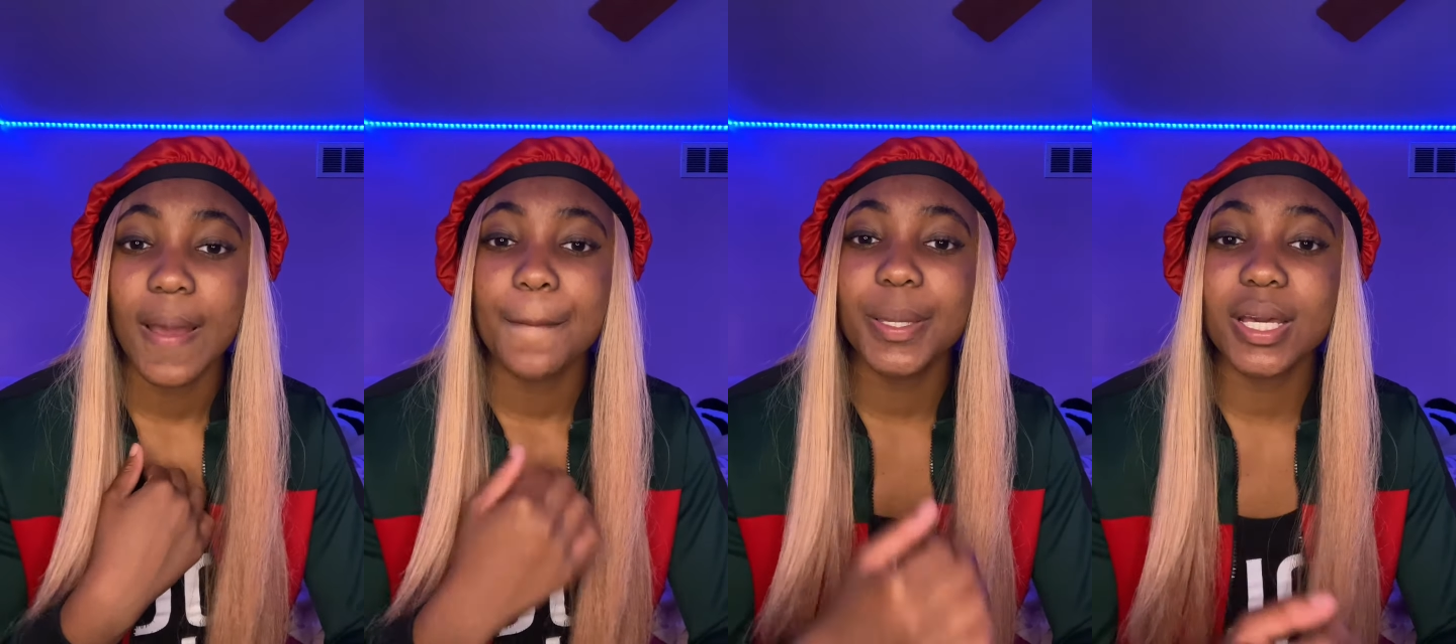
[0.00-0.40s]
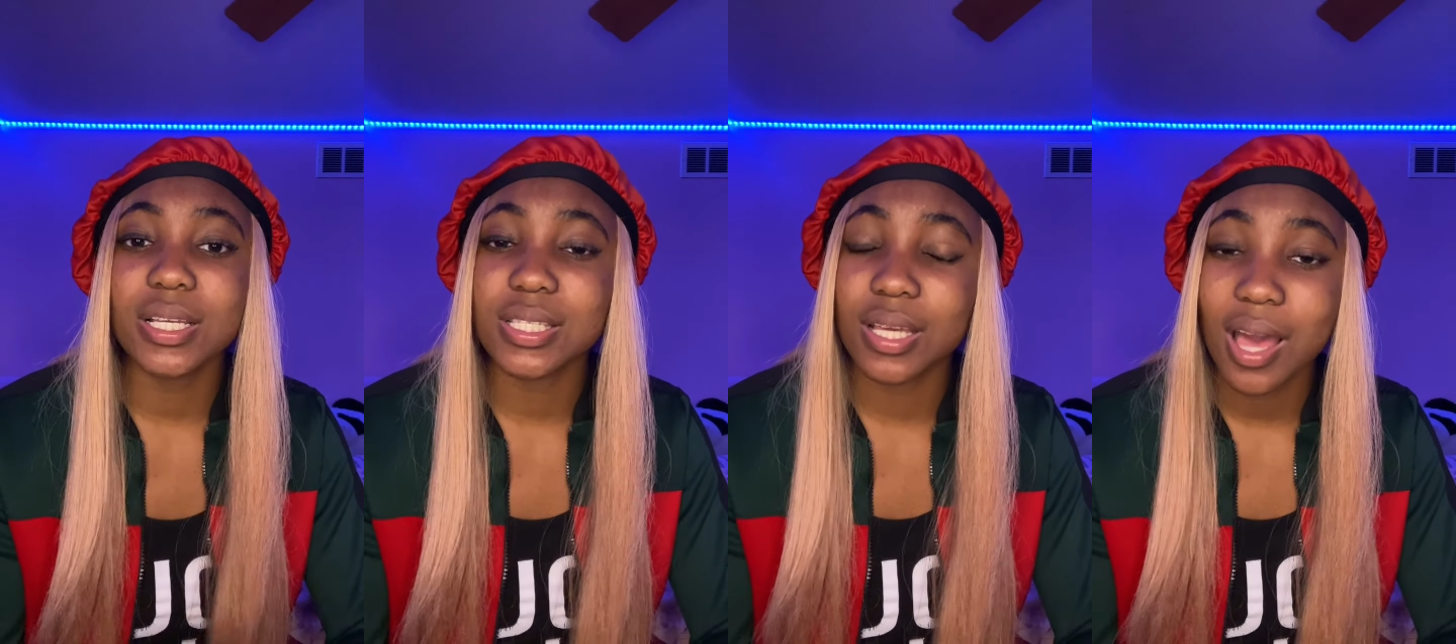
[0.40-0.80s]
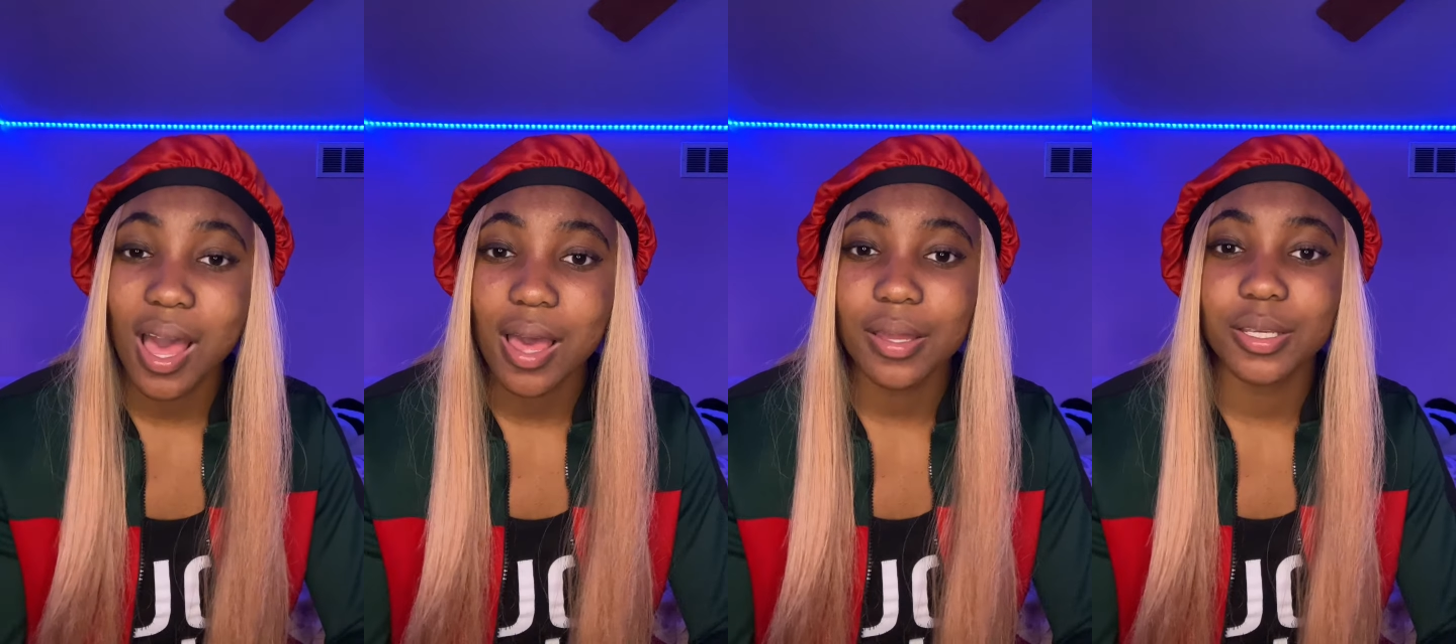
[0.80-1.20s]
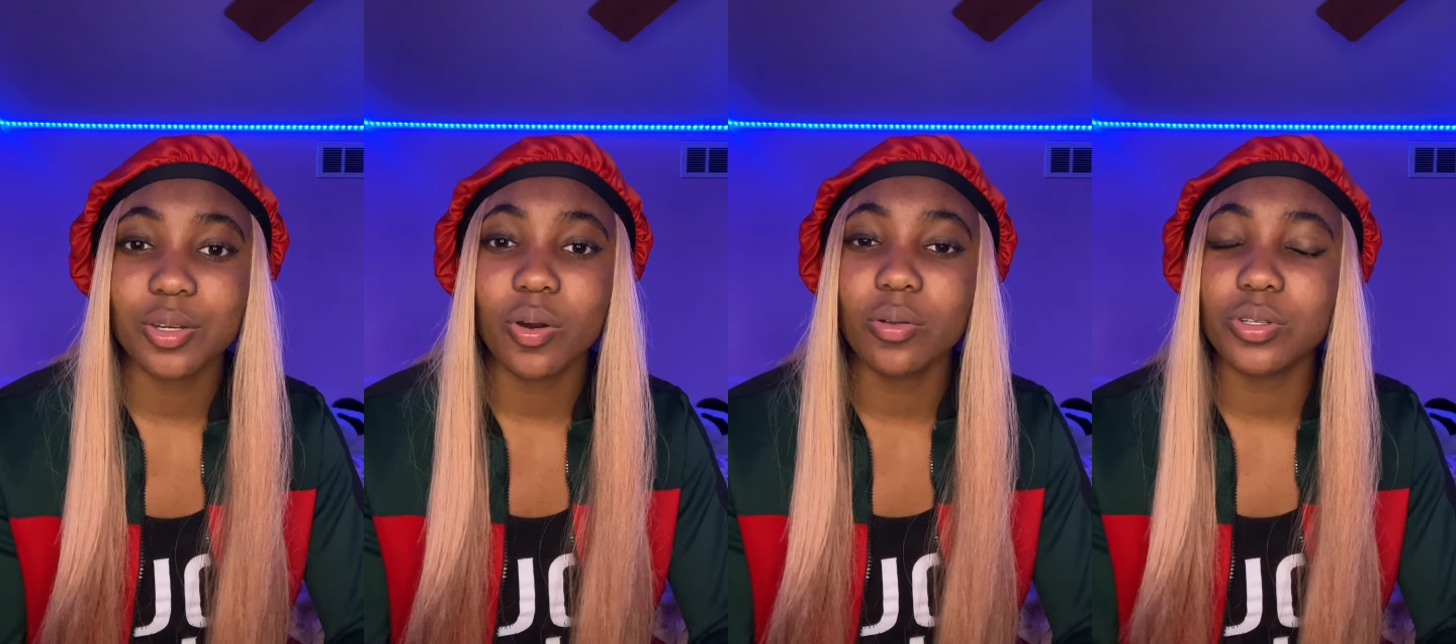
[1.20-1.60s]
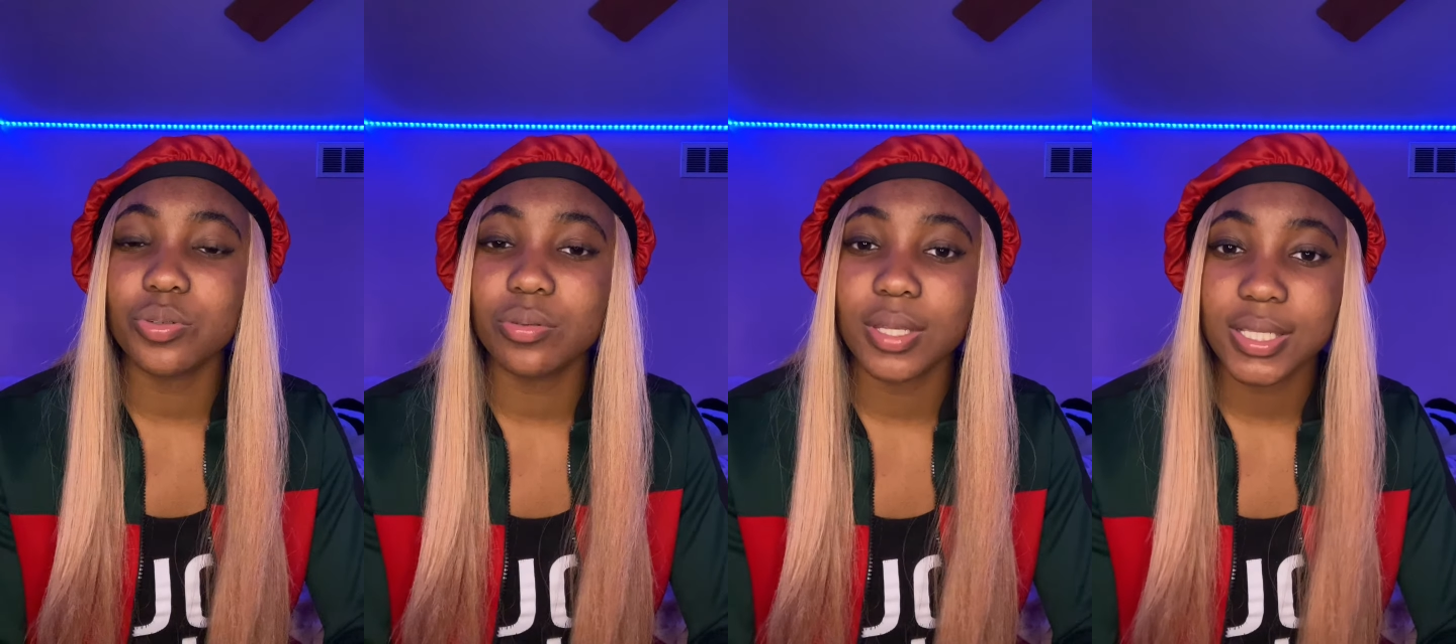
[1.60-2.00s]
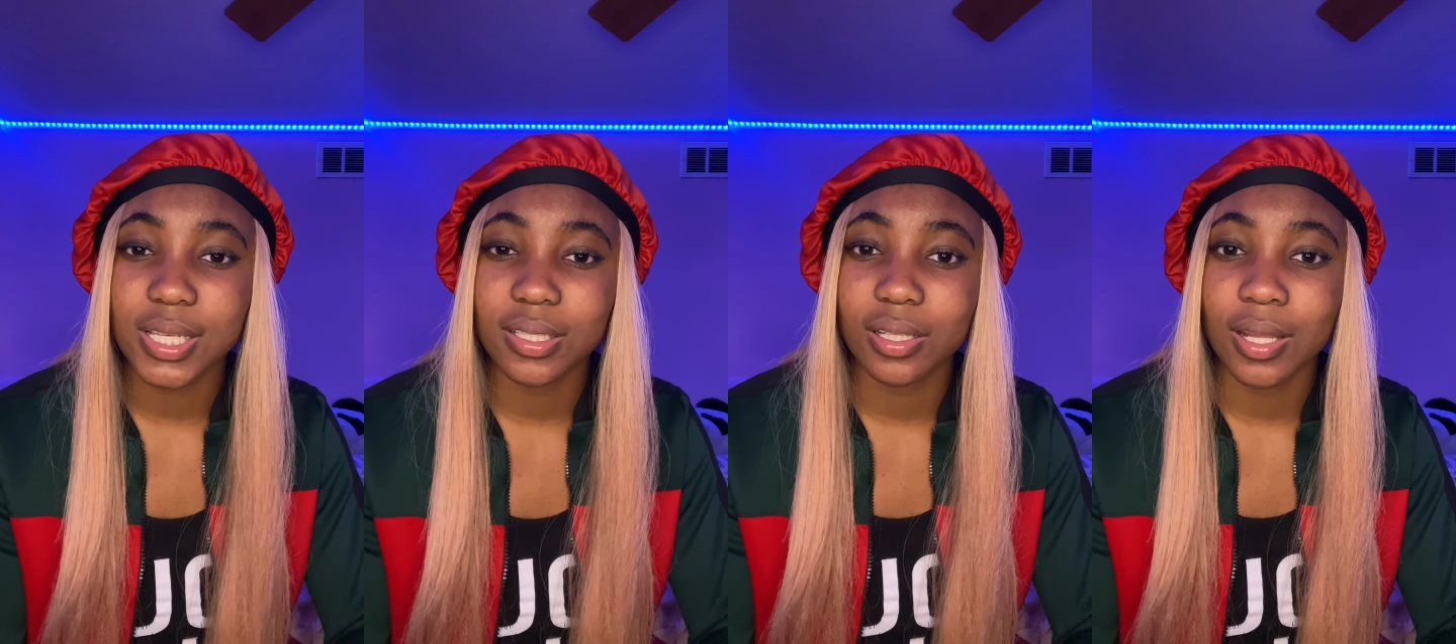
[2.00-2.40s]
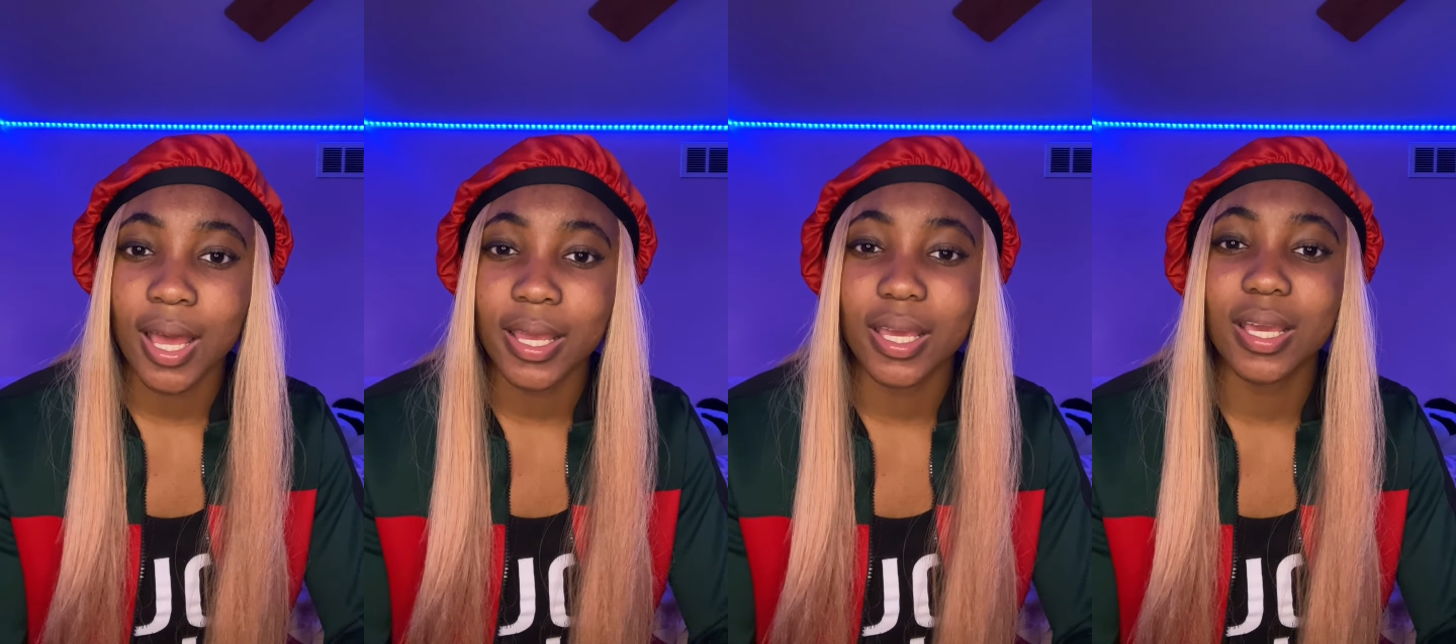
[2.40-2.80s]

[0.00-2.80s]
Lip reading: Because God can only do things in the light.